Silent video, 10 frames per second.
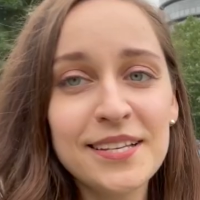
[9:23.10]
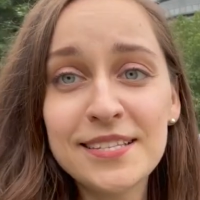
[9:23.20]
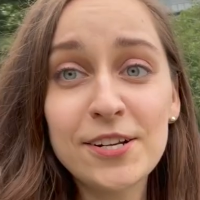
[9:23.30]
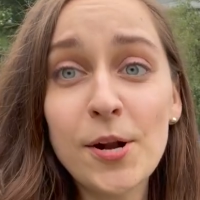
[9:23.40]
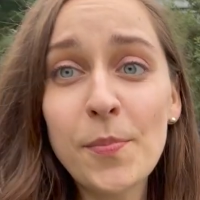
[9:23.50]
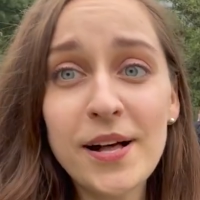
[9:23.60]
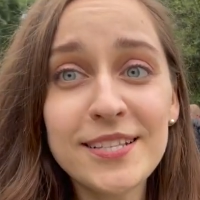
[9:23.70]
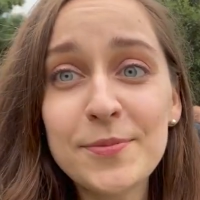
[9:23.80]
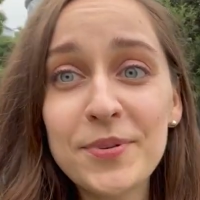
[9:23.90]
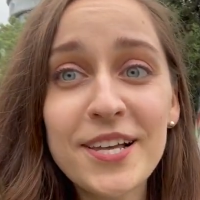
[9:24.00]
There are
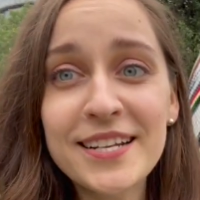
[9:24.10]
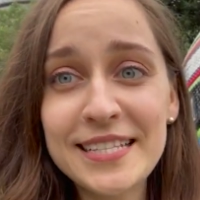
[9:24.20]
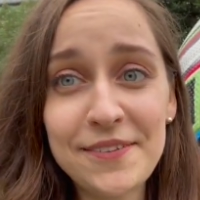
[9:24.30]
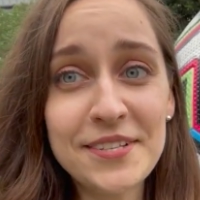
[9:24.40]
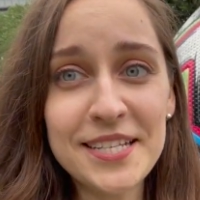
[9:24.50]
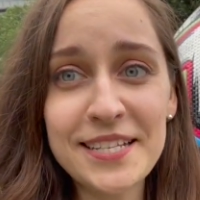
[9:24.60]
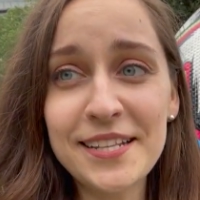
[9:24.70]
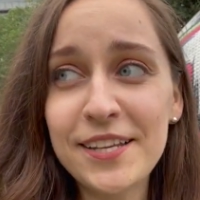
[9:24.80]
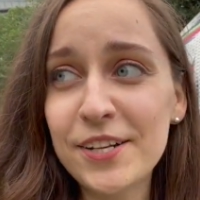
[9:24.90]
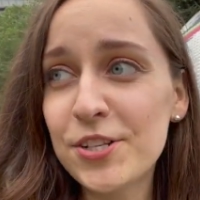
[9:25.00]
multiple activities
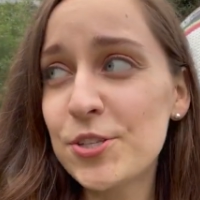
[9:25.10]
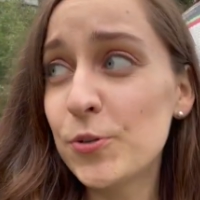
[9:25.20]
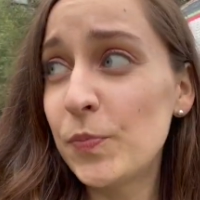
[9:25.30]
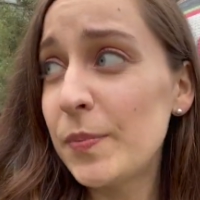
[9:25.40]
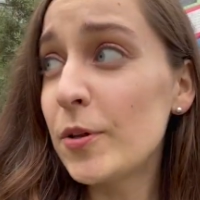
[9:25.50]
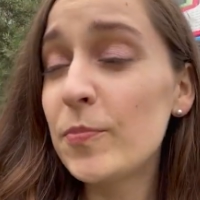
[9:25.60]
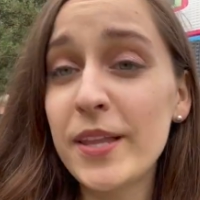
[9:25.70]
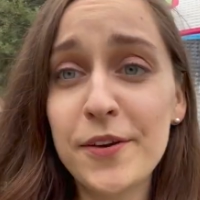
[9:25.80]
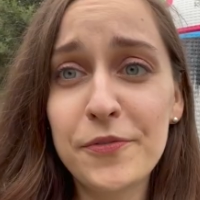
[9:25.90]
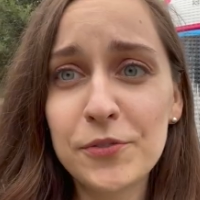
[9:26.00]
in here too. People
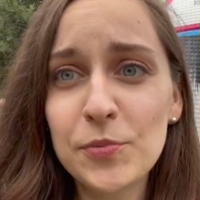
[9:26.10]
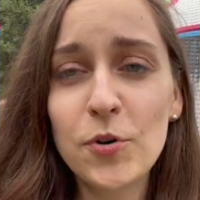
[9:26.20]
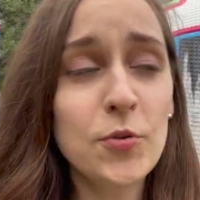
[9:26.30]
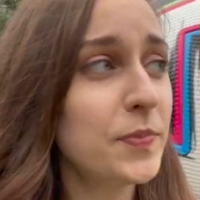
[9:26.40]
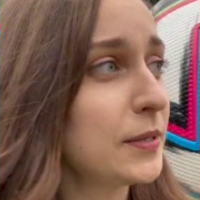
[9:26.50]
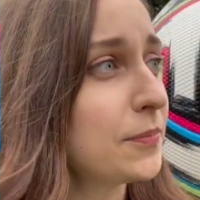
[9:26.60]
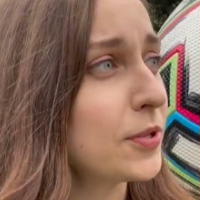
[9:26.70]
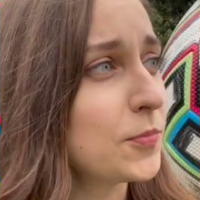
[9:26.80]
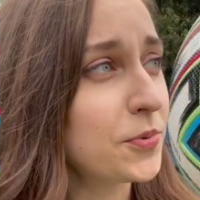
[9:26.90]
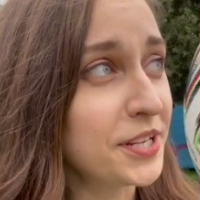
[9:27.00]
play football,
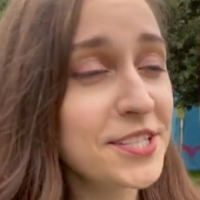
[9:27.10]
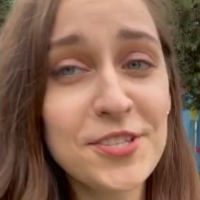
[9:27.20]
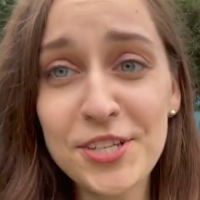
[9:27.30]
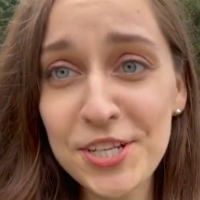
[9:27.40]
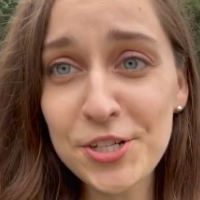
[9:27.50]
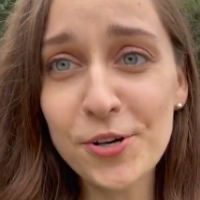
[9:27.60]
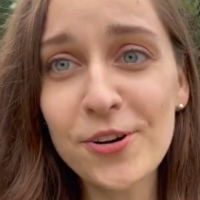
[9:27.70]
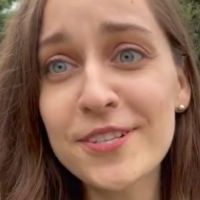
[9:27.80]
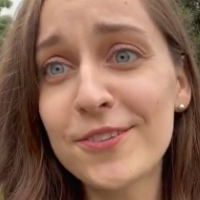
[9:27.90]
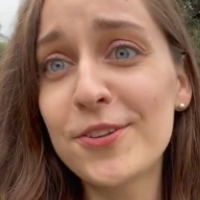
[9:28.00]
people print
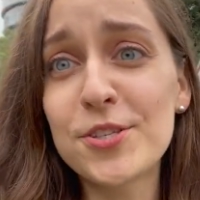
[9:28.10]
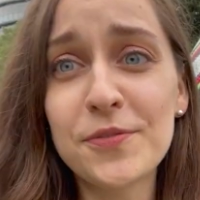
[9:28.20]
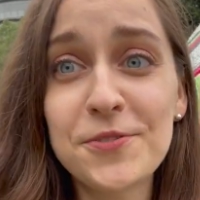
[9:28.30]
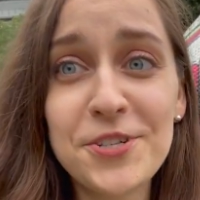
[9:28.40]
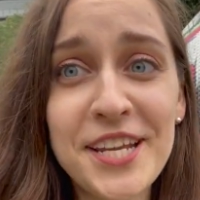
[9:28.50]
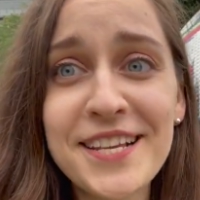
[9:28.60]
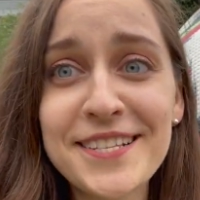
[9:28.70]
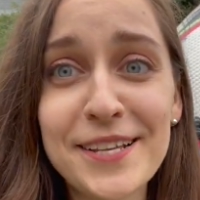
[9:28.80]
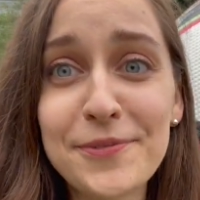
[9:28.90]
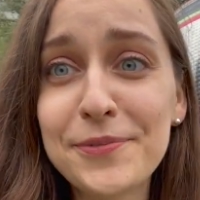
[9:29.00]
t-shirts, lots of
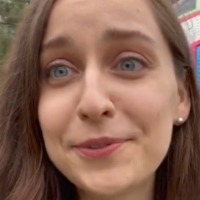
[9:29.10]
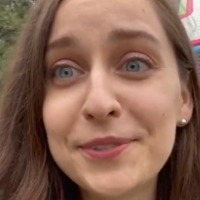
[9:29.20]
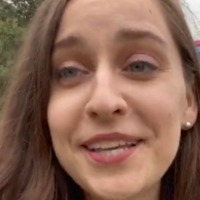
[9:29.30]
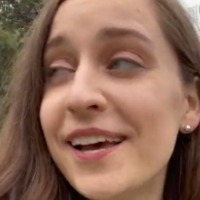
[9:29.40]
drinks and food.